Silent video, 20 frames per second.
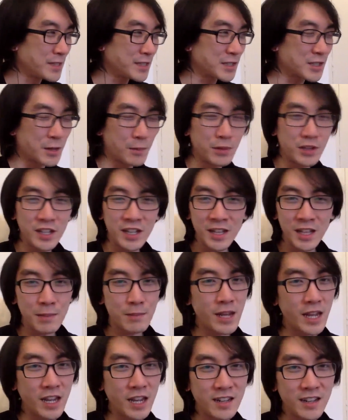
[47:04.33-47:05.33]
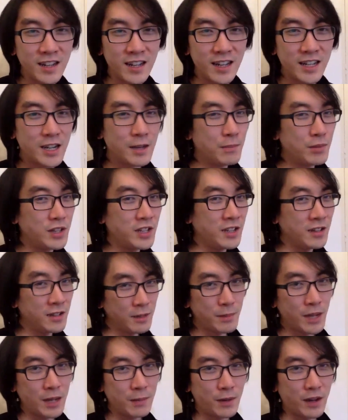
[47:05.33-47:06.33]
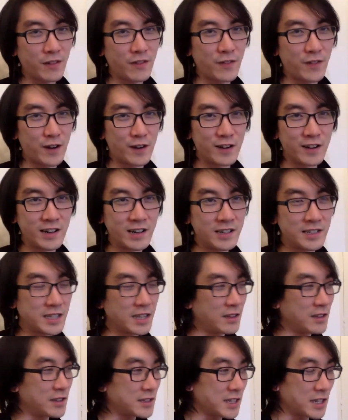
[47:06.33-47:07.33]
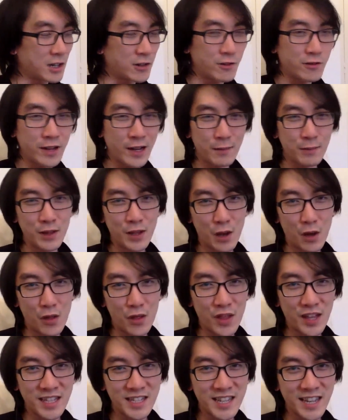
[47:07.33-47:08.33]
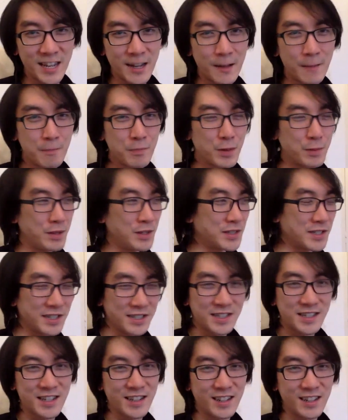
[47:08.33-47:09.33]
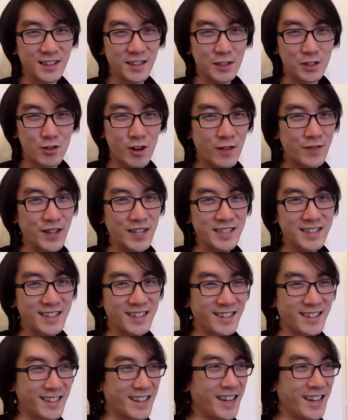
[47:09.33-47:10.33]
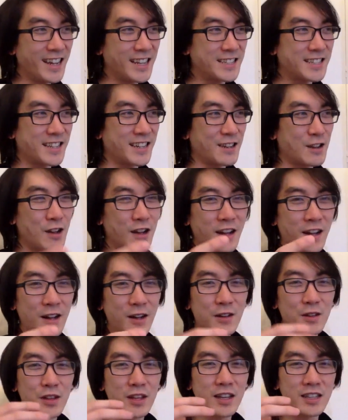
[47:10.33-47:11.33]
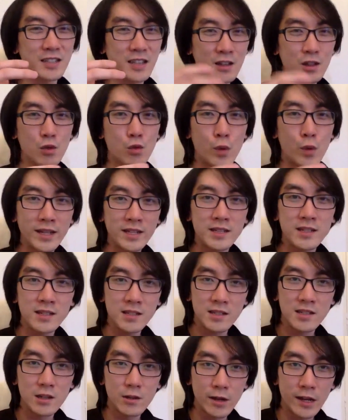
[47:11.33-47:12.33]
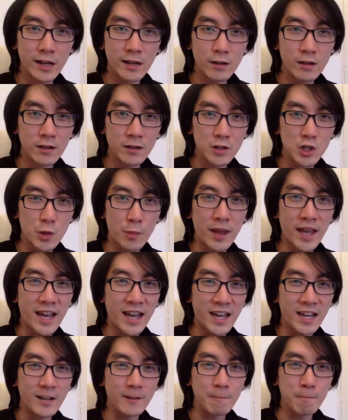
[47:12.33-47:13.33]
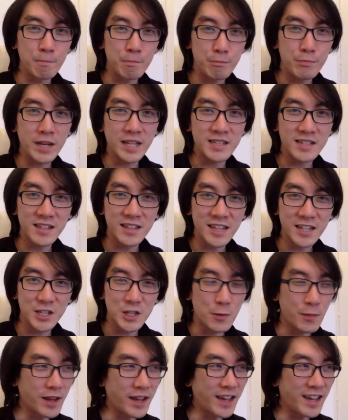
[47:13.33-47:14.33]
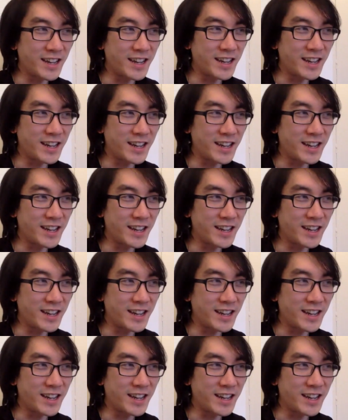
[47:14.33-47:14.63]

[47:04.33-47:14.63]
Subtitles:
This is completely made by foreigners. It looks incredibly authentic. The music's good, the graphics are good. It's like the West is doing Japan better than Japan.